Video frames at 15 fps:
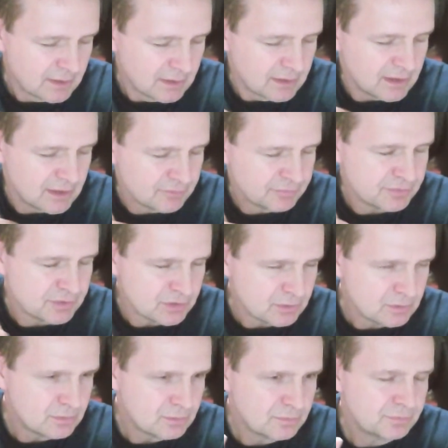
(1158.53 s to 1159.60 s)
if
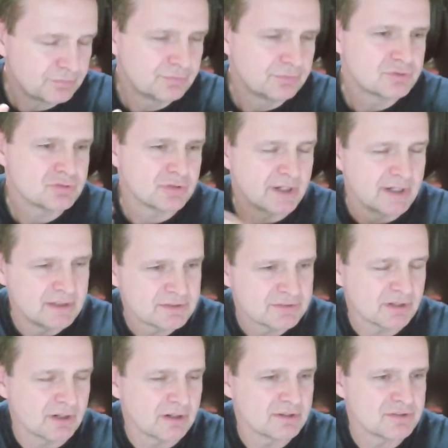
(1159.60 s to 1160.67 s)
you trained as
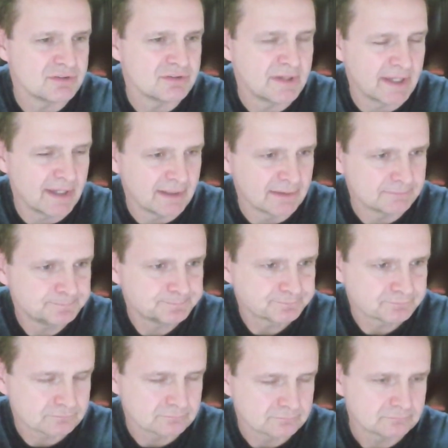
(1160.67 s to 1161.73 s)
hard as you can,
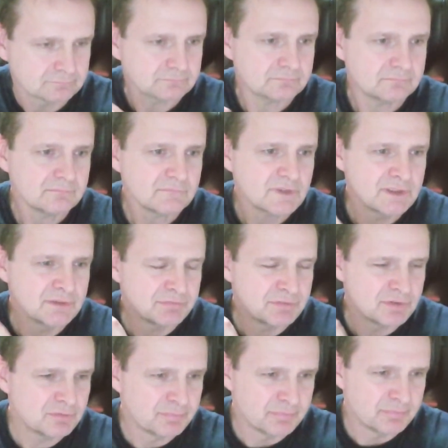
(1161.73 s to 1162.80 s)
if
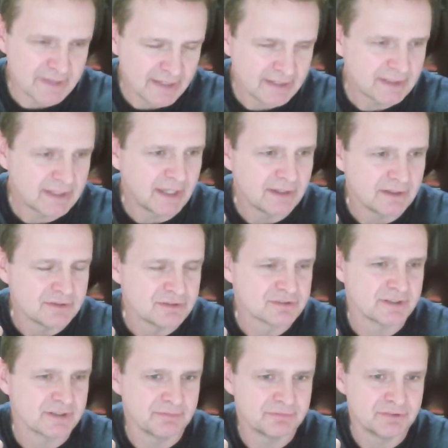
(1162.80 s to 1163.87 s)
you dedicated
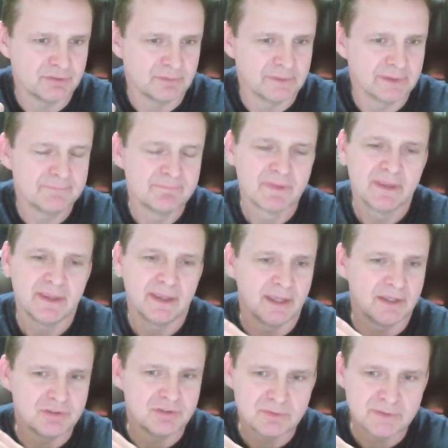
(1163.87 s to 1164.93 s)
yourself to it,
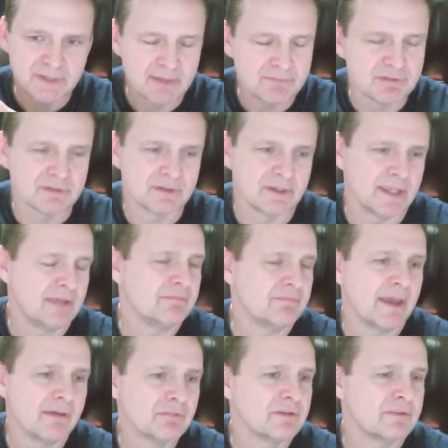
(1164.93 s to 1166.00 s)
and you gave gave
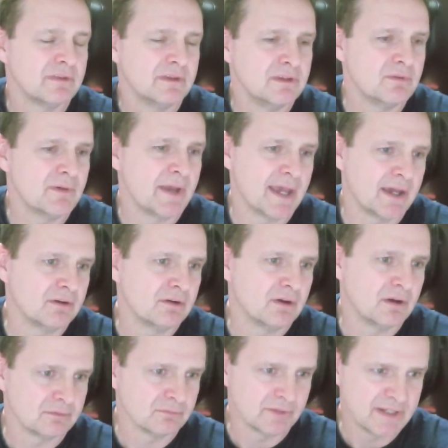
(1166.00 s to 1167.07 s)
everything you had
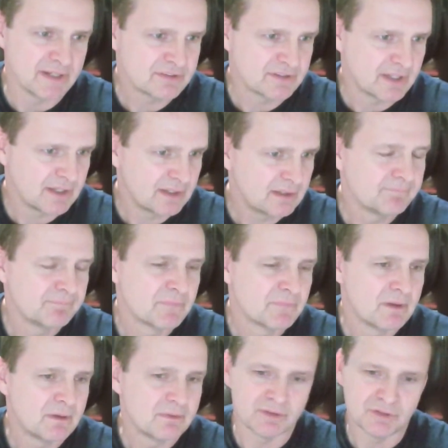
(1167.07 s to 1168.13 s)
on race day,
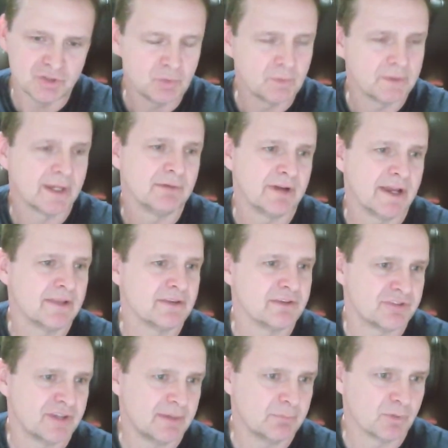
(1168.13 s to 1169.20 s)
then you and I ran the
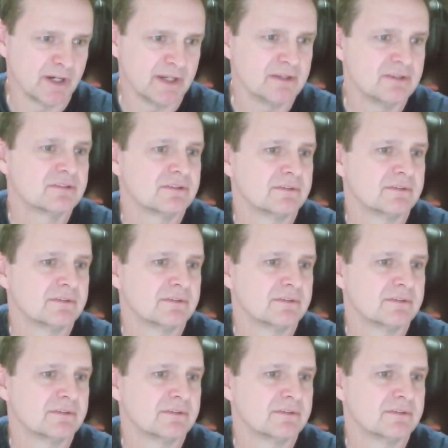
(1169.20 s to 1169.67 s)
same race."